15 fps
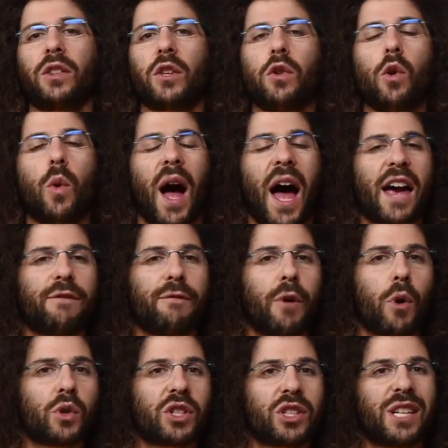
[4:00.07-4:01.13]
at the new
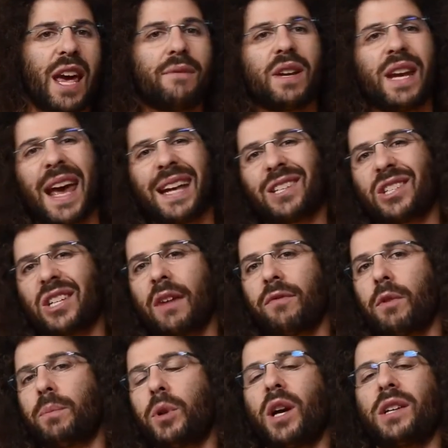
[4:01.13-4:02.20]
iPhone 7 and
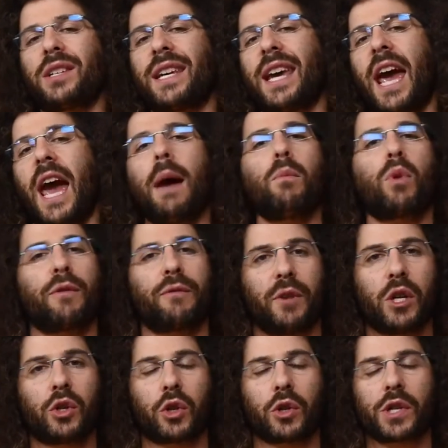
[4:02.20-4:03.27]
7 Plus camera
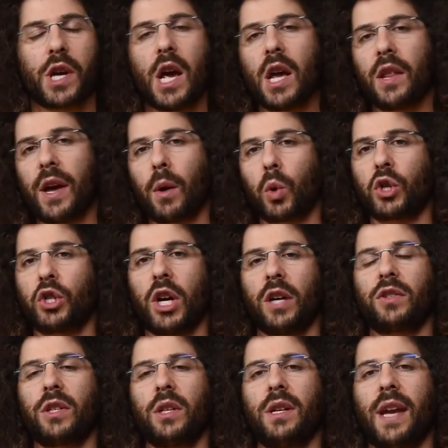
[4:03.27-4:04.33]
features that were
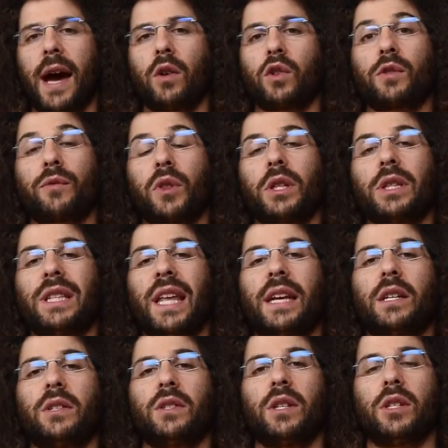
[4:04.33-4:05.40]
just announced for the
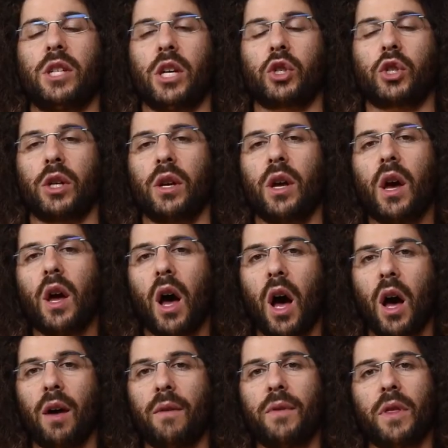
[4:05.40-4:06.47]
latest edition
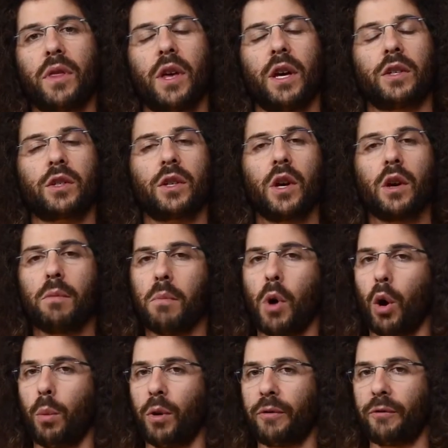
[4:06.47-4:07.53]
of this
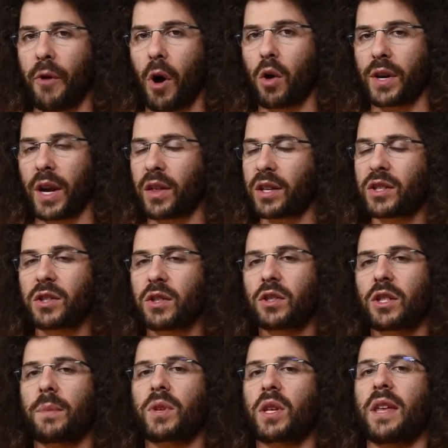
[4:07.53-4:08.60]
mobile phone. Now, this isn't
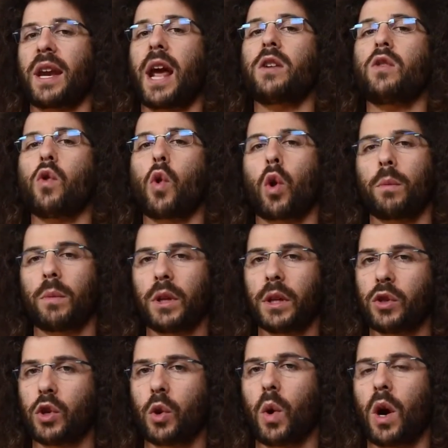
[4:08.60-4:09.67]
something that I
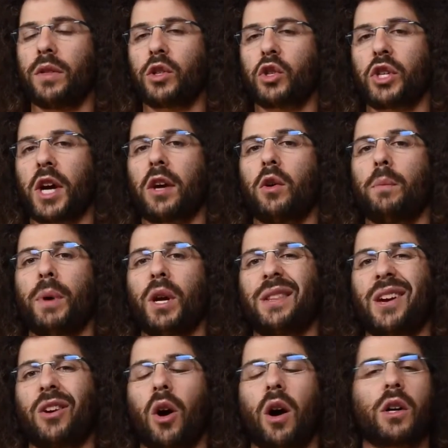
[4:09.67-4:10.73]
normally do on this channel, but
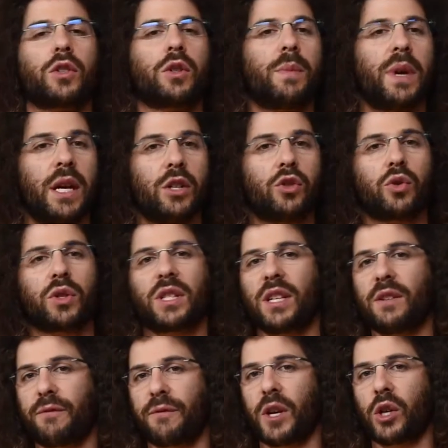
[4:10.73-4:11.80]
there are some
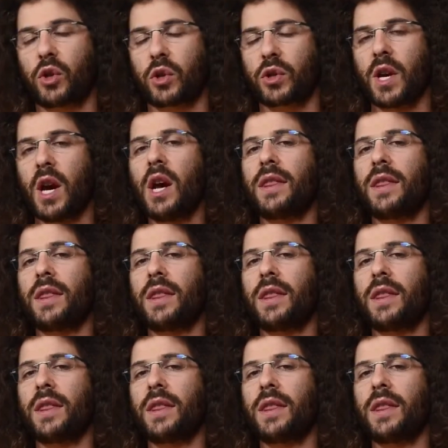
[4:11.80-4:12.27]
interesting features